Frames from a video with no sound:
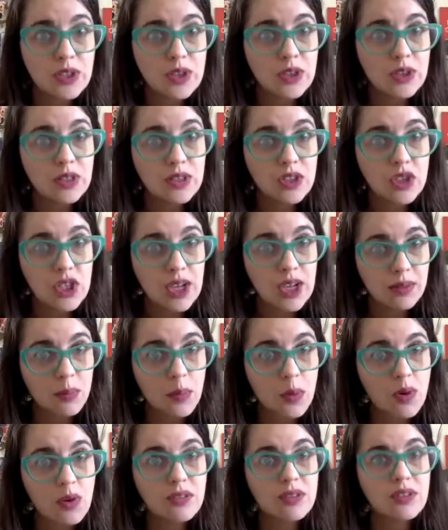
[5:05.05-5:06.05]
in the chat
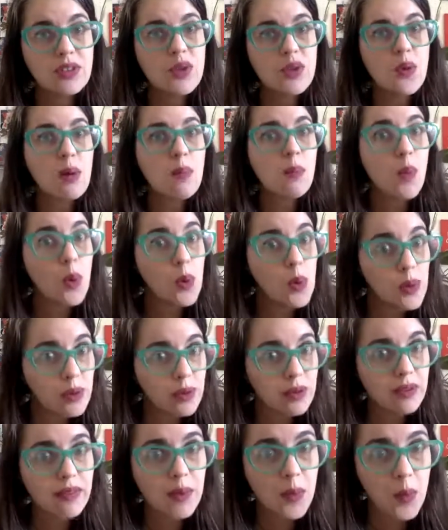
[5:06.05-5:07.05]
box, you are more
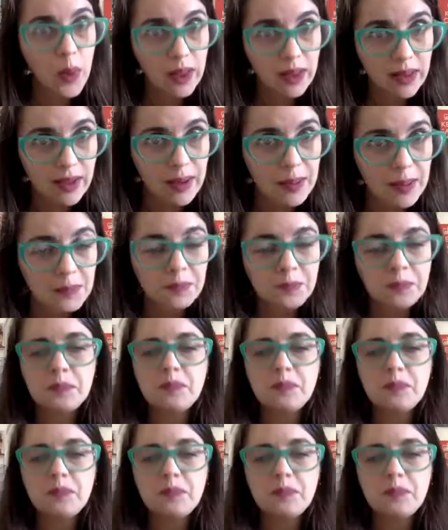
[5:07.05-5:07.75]
than welcome.